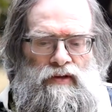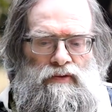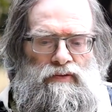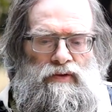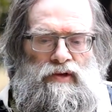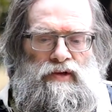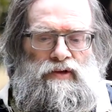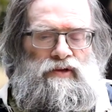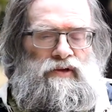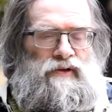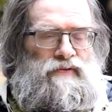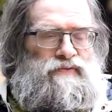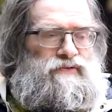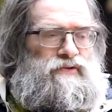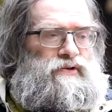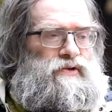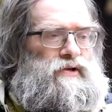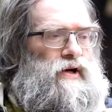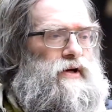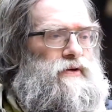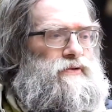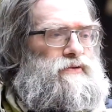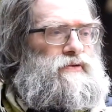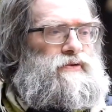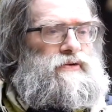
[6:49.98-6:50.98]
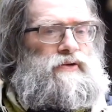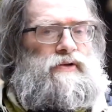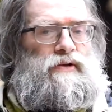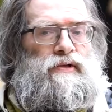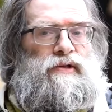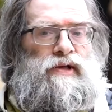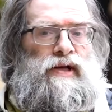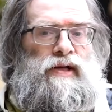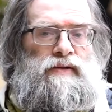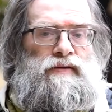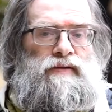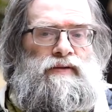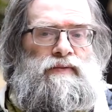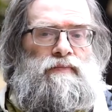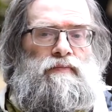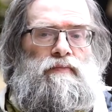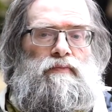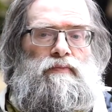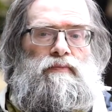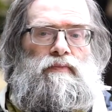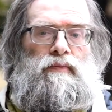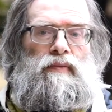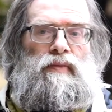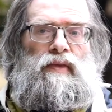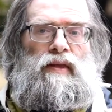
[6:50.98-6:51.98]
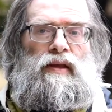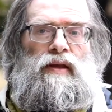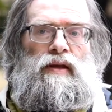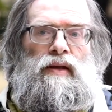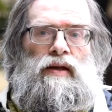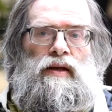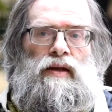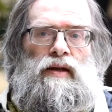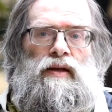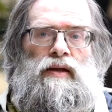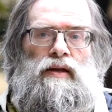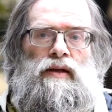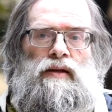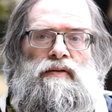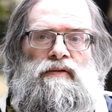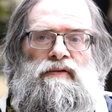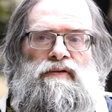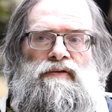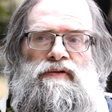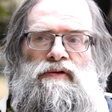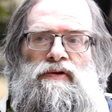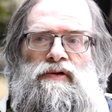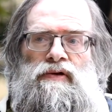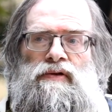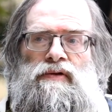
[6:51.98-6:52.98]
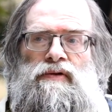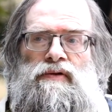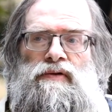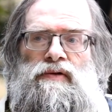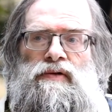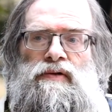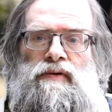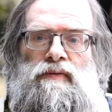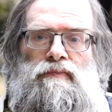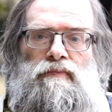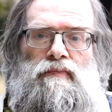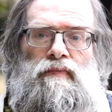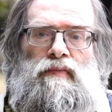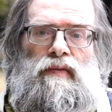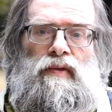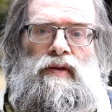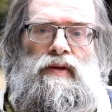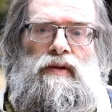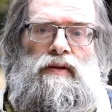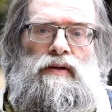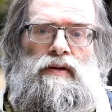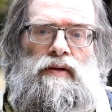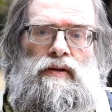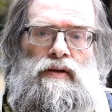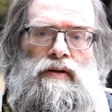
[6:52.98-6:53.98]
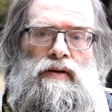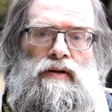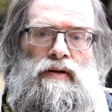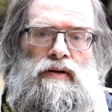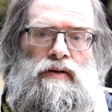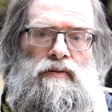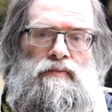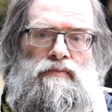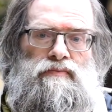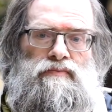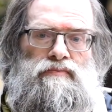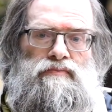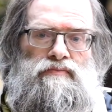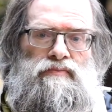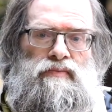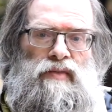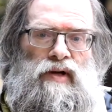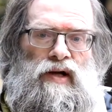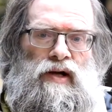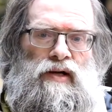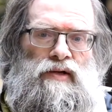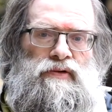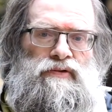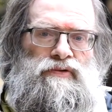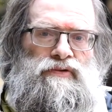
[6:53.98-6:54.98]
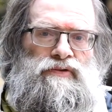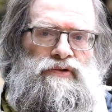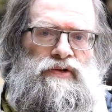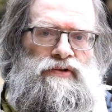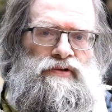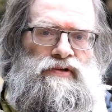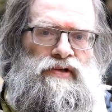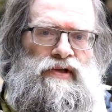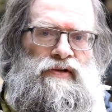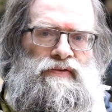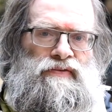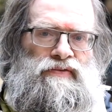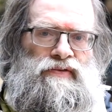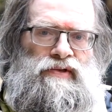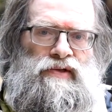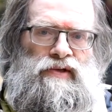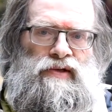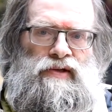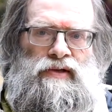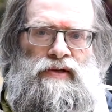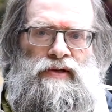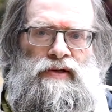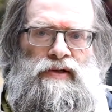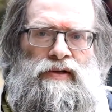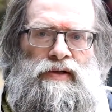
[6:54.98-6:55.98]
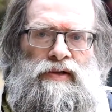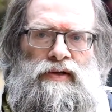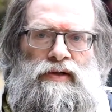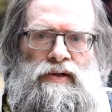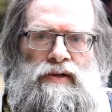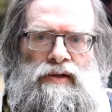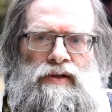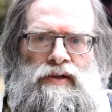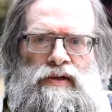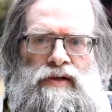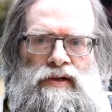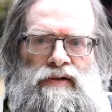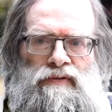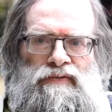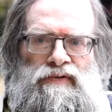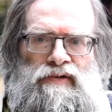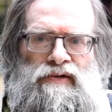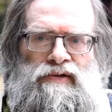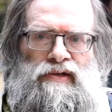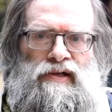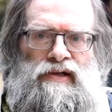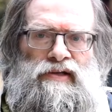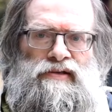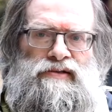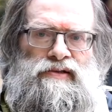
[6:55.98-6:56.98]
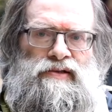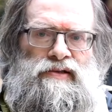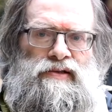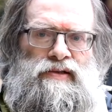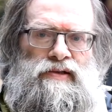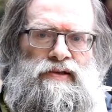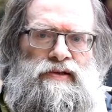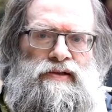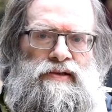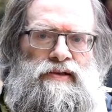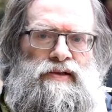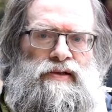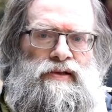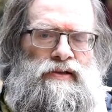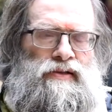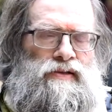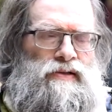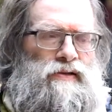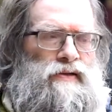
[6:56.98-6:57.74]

well, you have to counter all that. And so I do not have a fantastically